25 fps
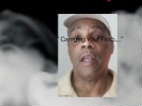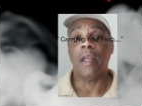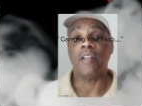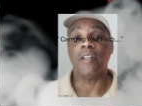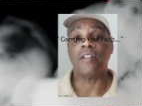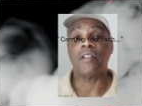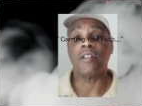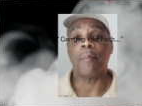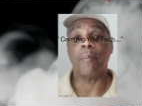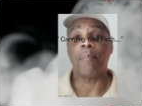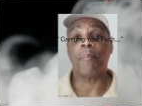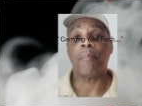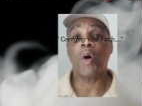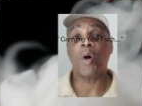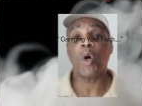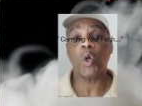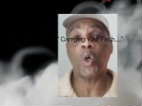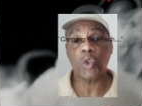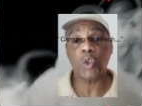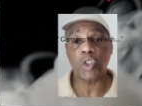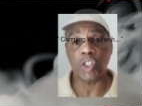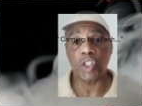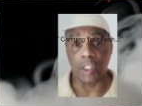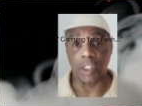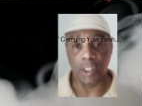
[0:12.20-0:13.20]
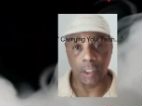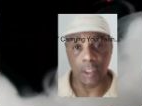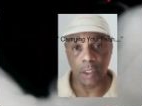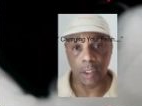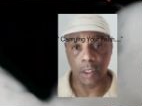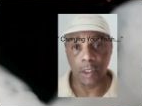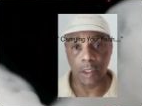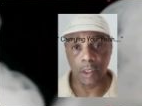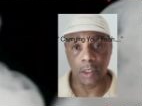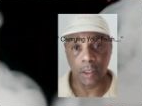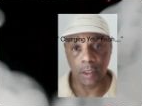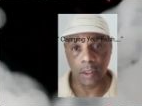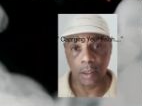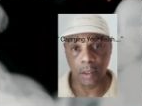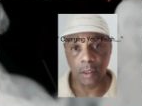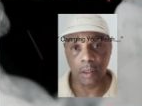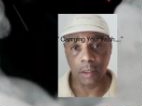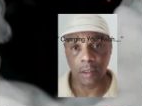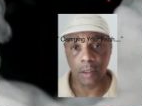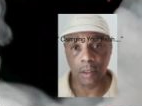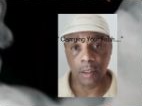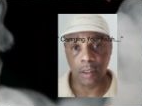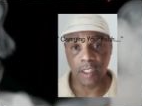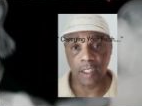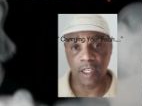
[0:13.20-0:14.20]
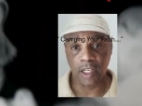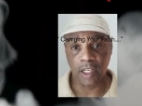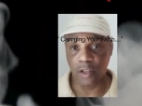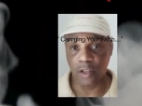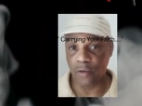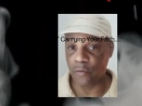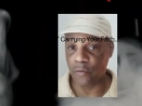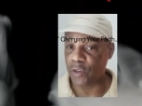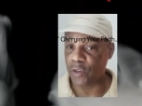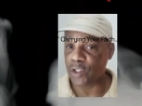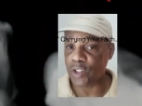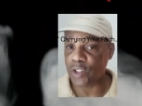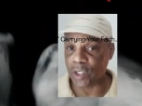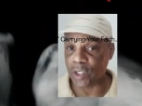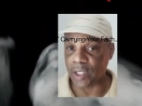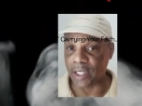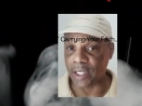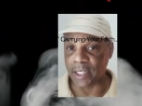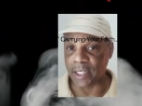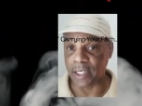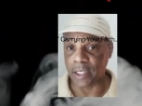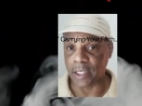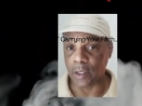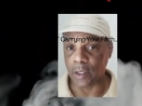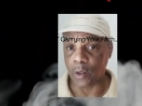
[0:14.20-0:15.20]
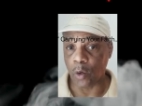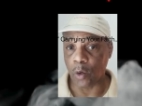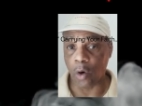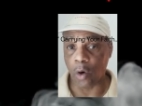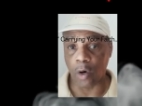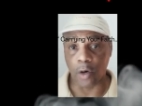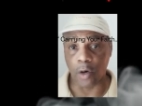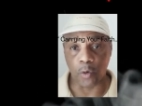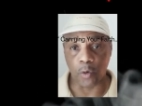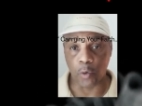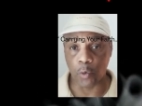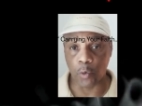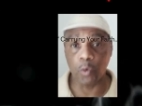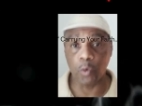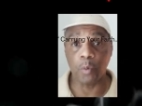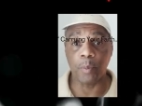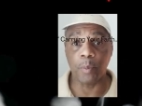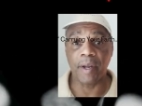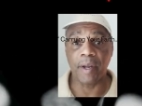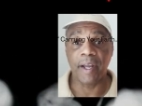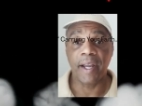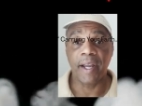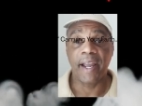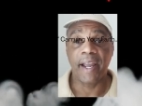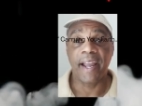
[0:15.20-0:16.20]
It's a person individually or group